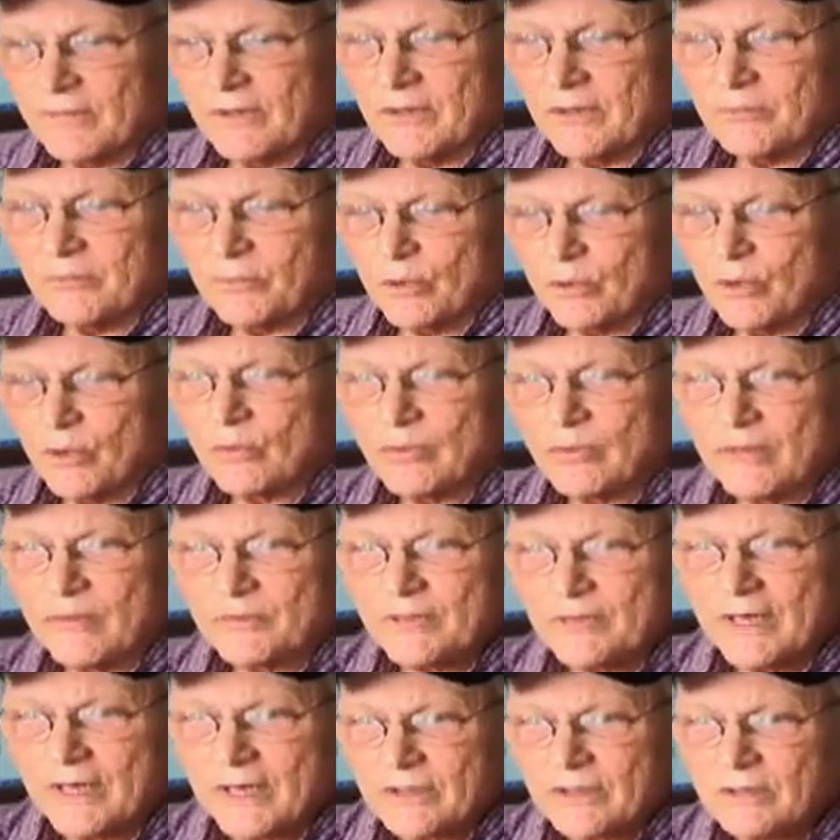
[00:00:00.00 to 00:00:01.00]
programs
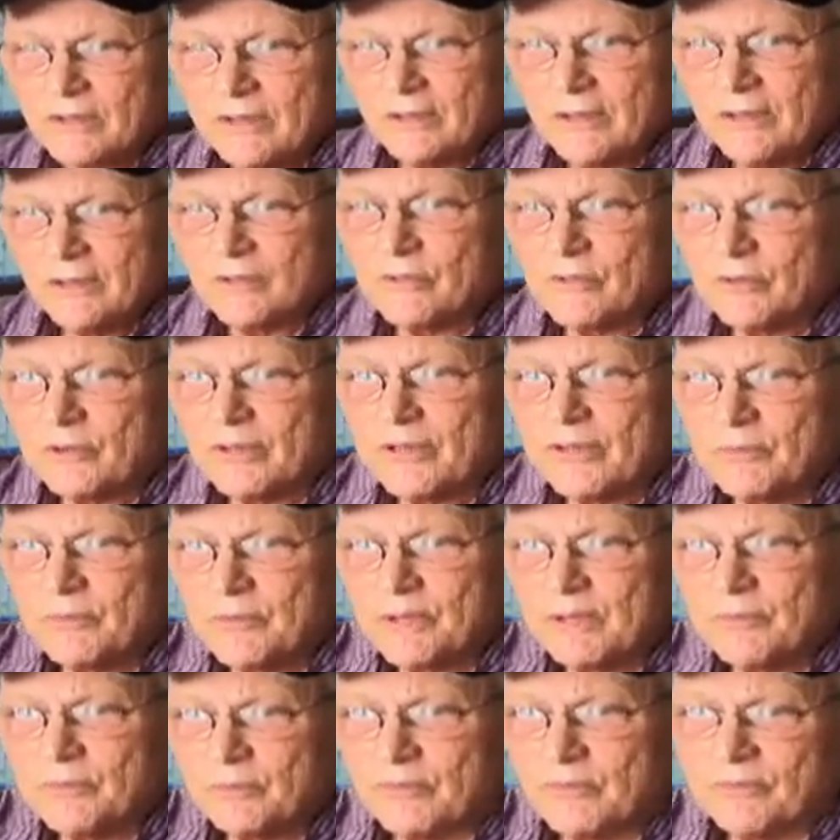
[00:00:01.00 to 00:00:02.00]
that actually liberate
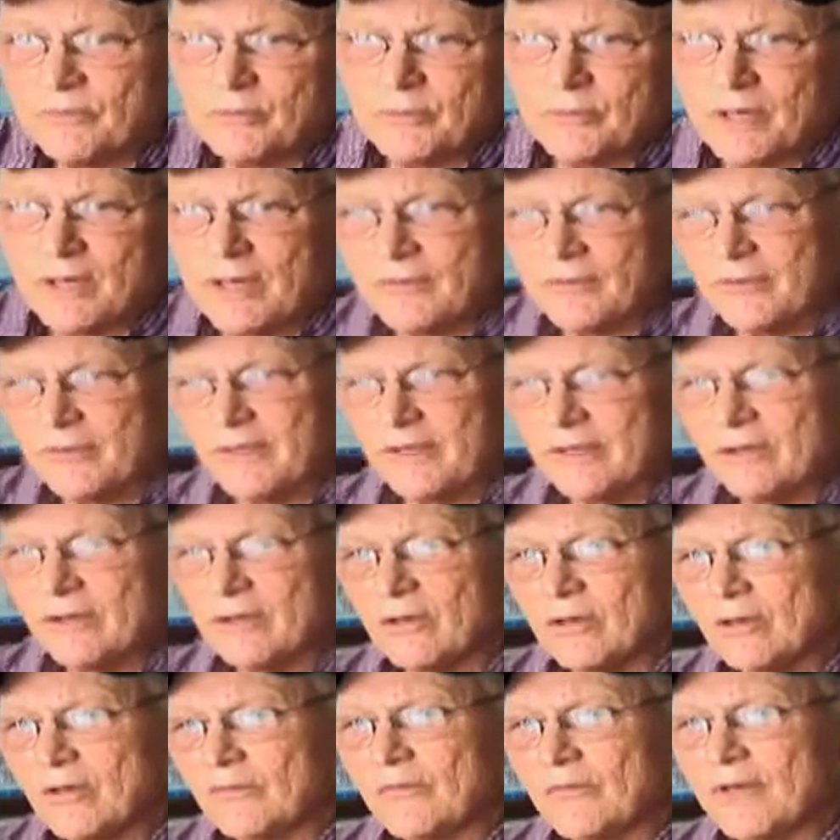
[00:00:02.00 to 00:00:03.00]
people from poverty and
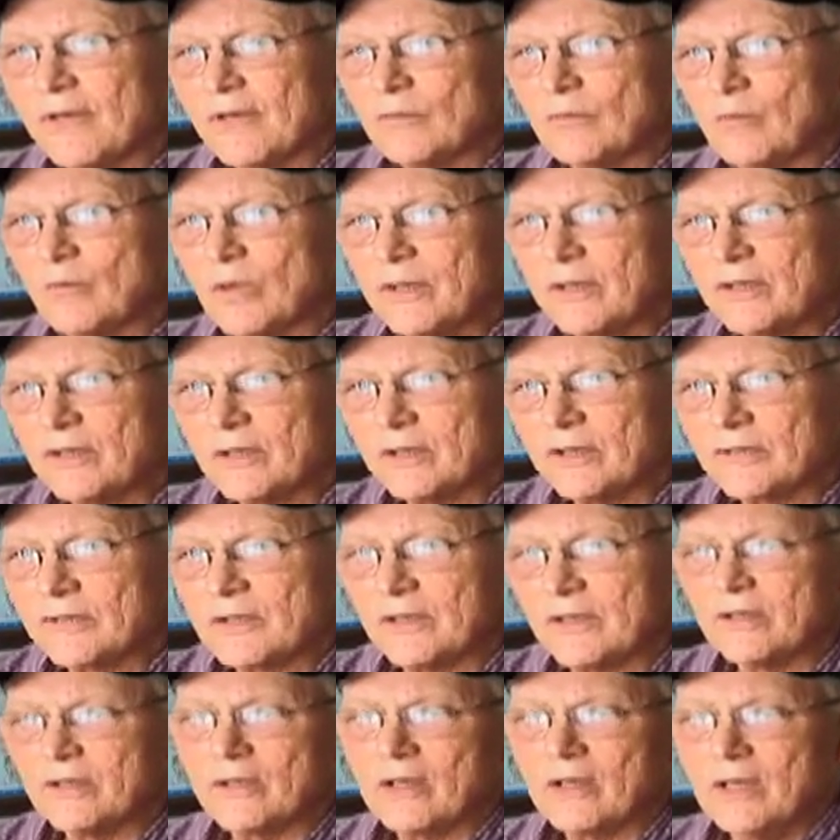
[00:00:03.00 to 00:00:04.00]
all of that, and what does
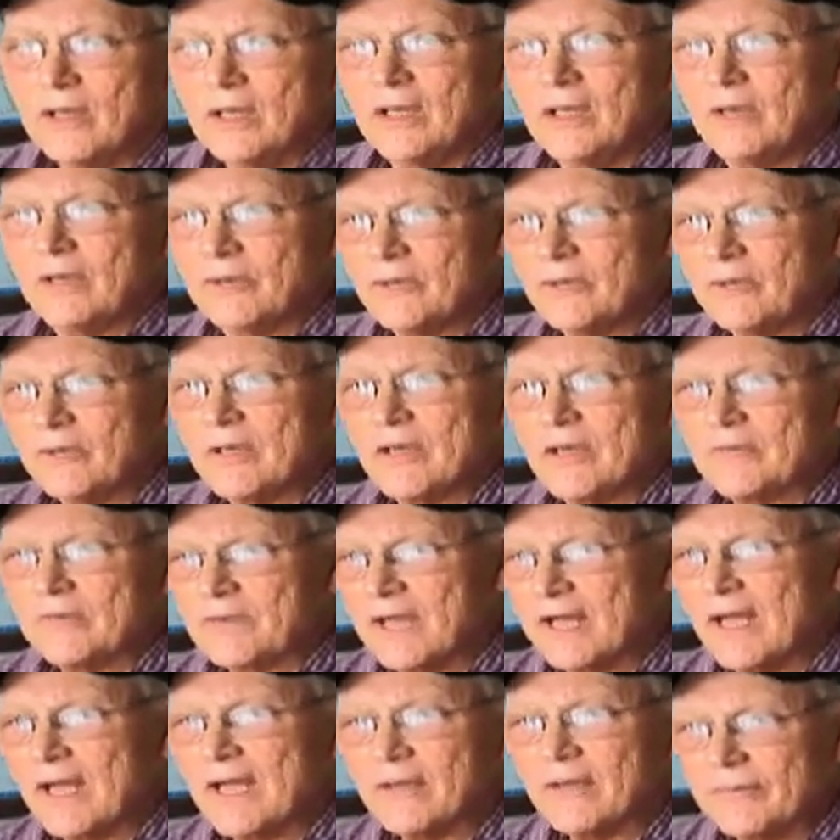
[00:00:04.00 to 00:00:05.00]
that, you have to
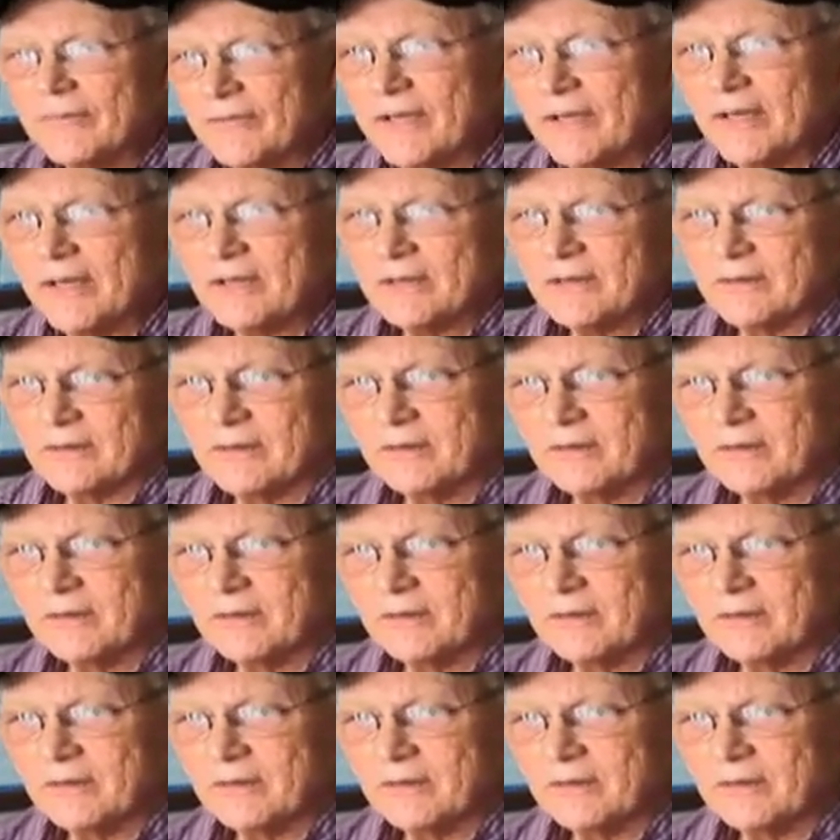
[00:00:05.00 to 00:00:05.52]
have that.